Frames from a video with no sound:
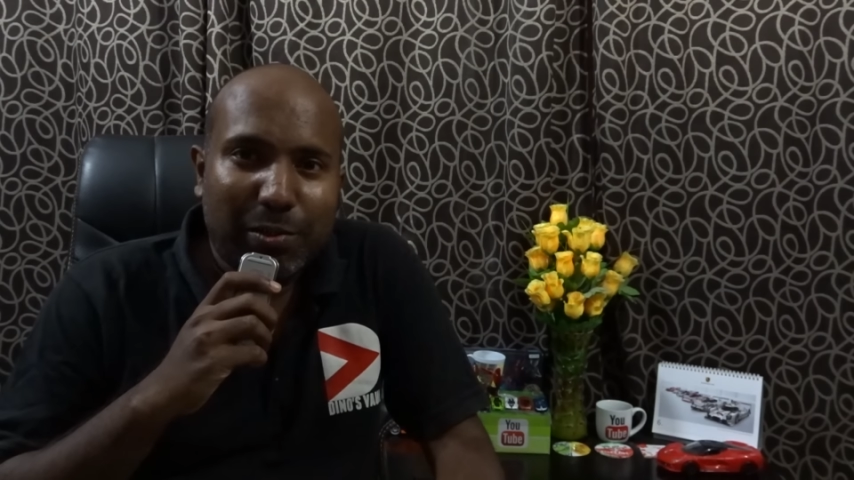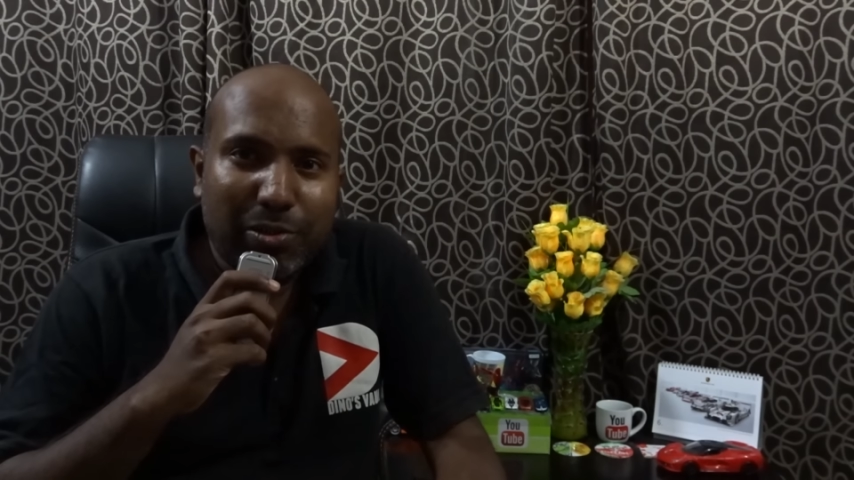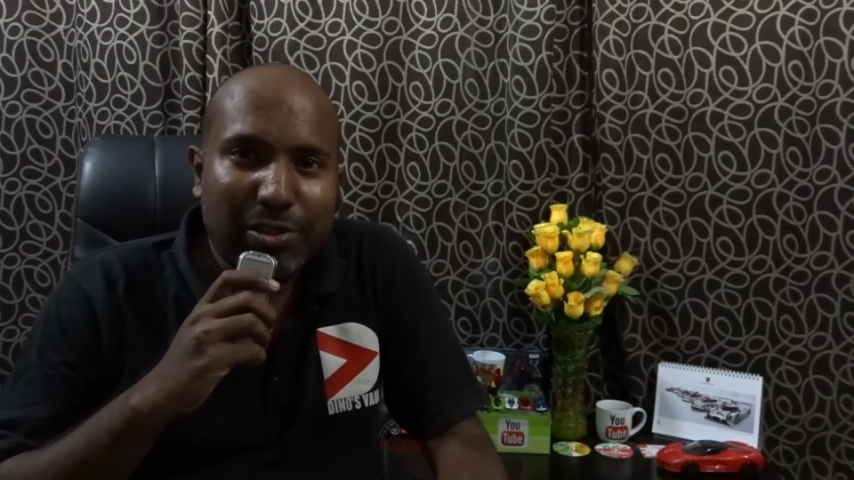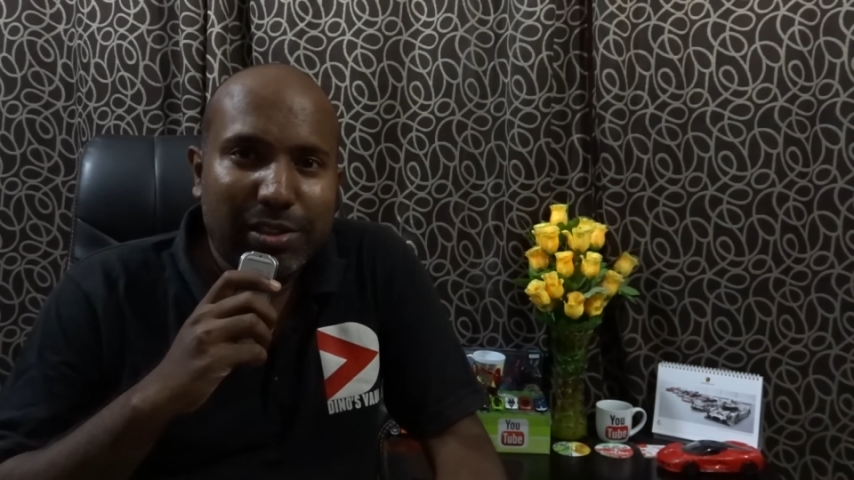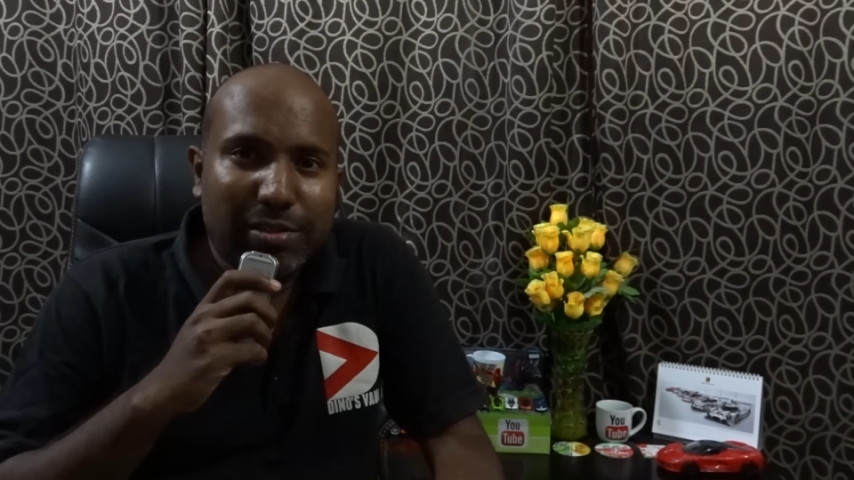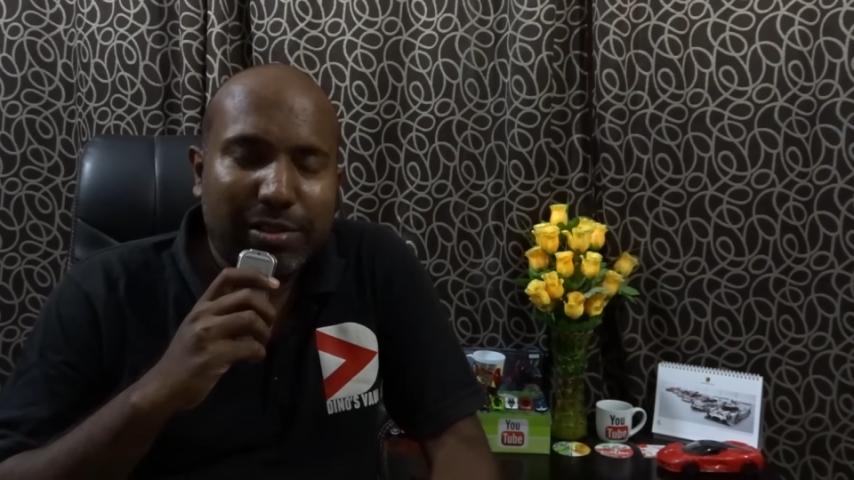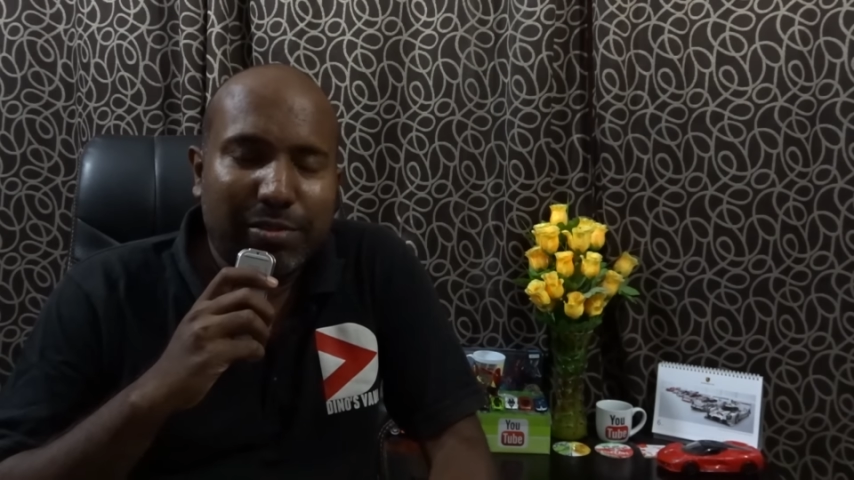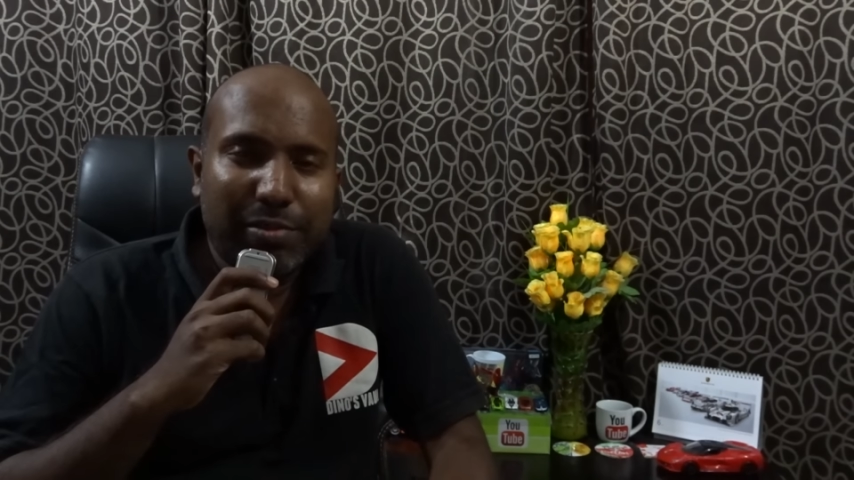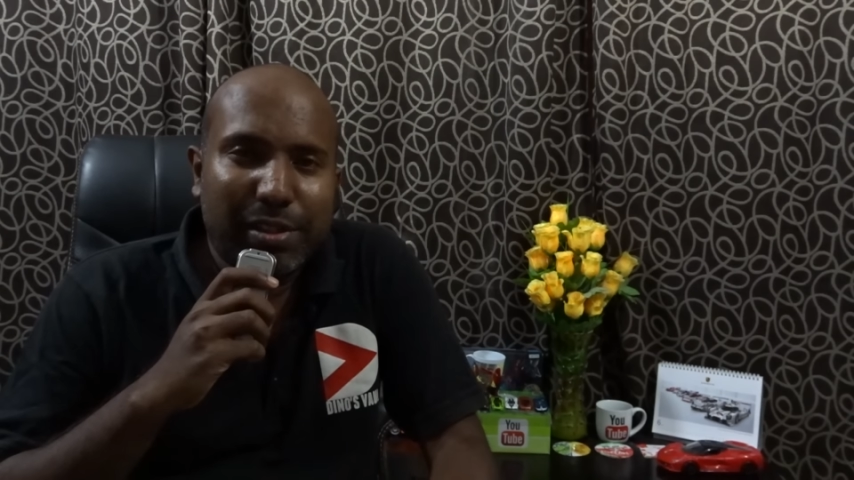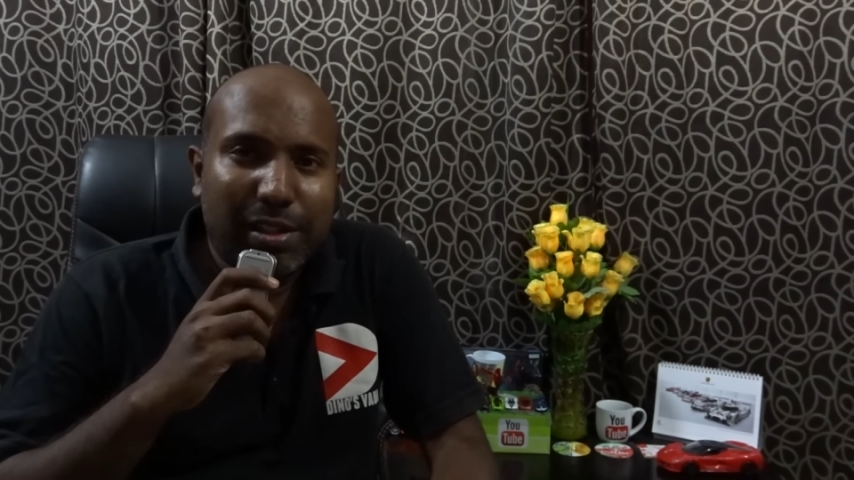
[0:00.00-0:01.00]
launches
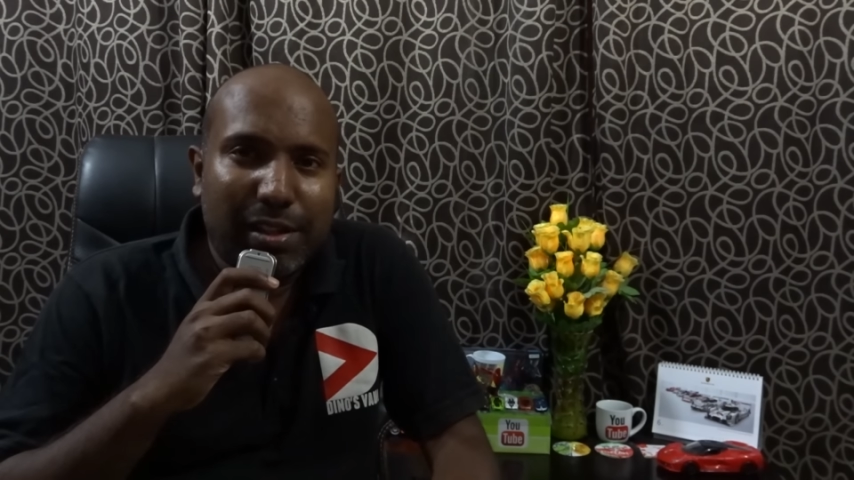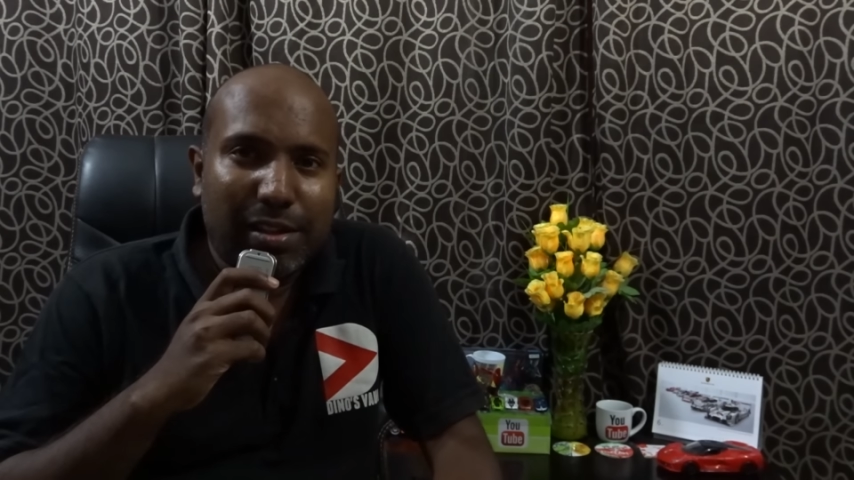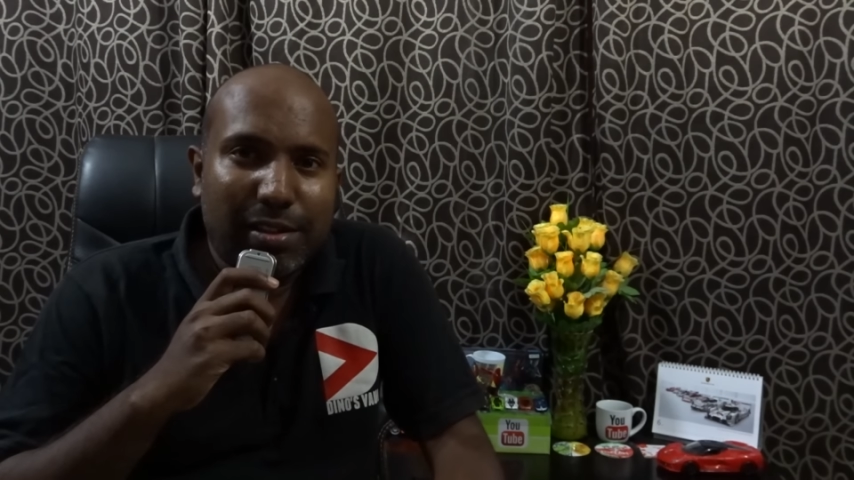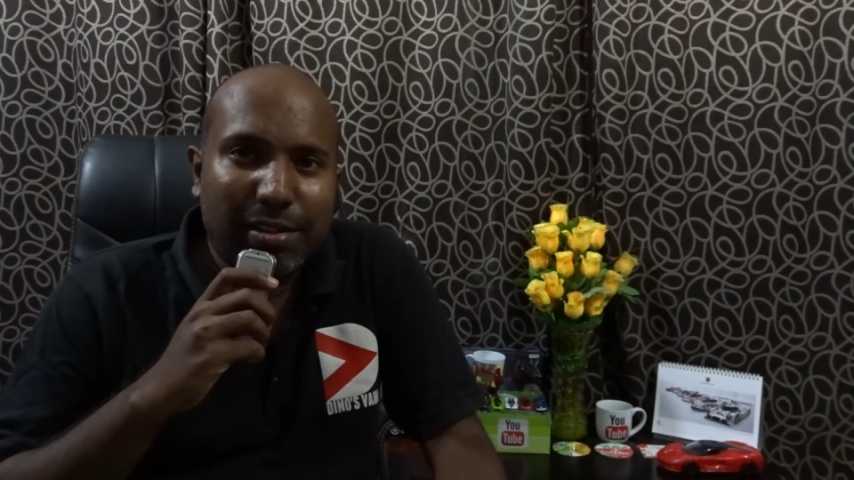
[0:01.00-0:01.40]
with their